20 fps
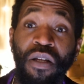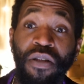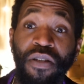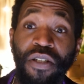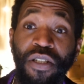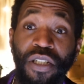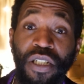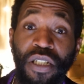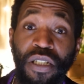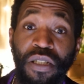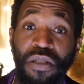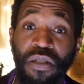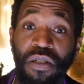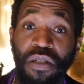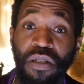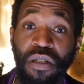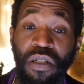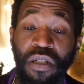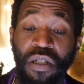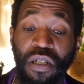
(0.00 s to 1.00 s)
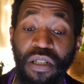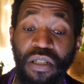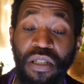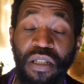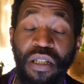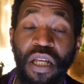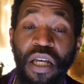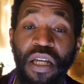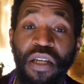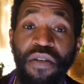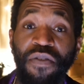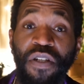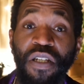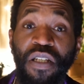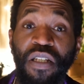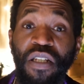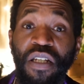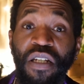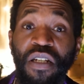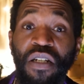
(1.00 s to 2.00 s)
than just a
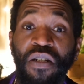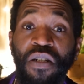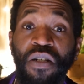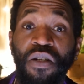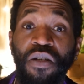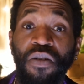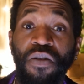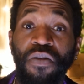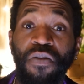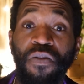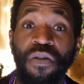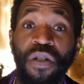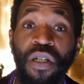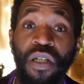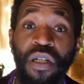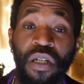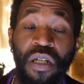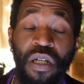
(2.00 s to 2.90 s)
slave nigger coon?